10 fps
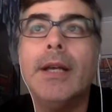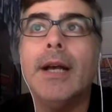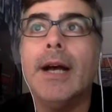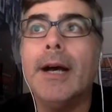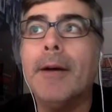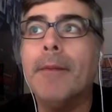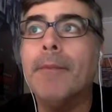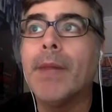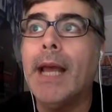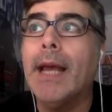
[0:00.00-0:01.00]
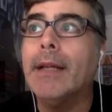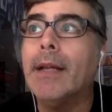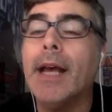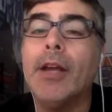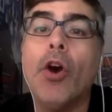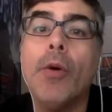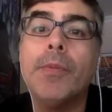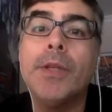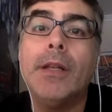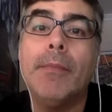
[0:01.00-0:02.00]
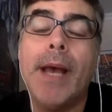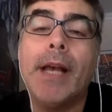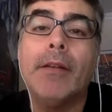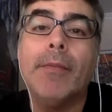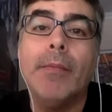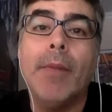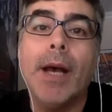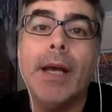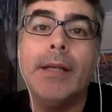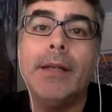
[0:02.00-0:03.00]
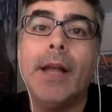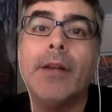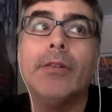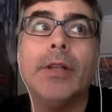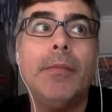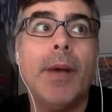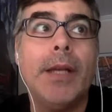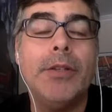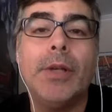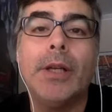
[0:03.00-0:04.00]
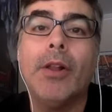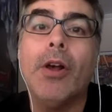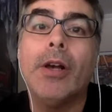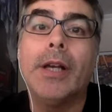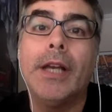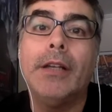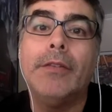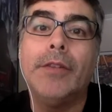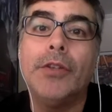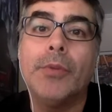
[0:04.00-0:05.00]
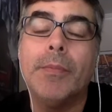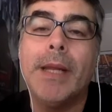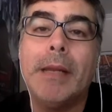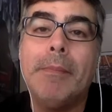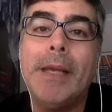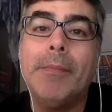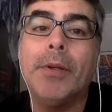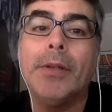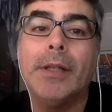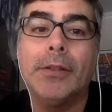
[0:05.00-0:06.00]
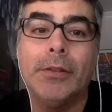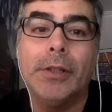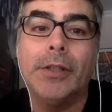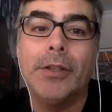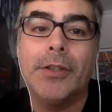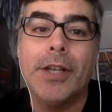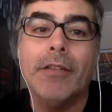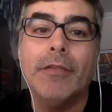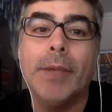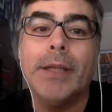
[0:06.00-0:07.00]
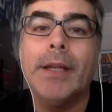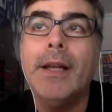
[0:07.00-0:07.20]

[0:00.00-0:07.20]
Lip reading: And I hoped in the back of my mind, not only by doing long interviews with many people, including yourself, but